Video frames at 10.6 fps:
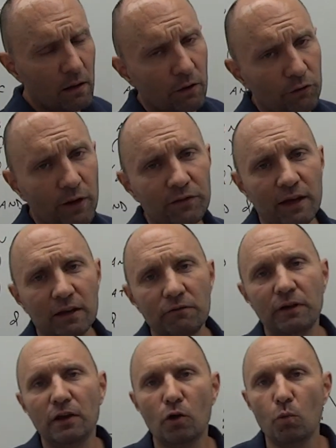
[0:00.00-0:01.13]
So that's the end of
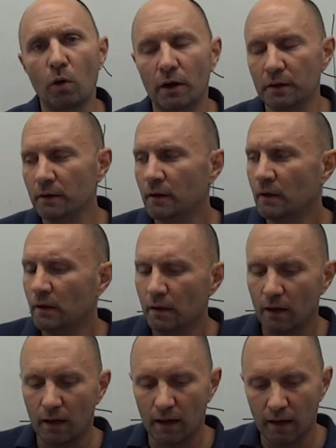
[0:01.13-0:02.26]
video one.
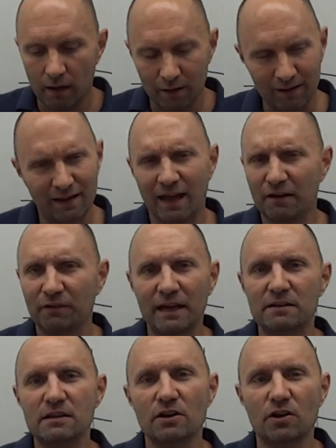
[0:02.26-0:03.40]
Uh, kind of an
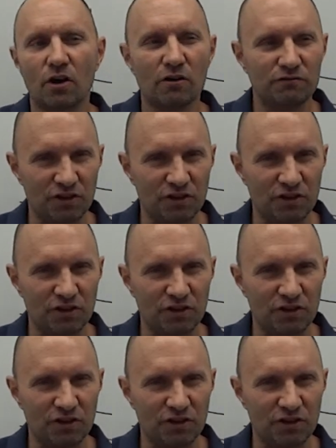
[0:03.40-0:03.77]
idea of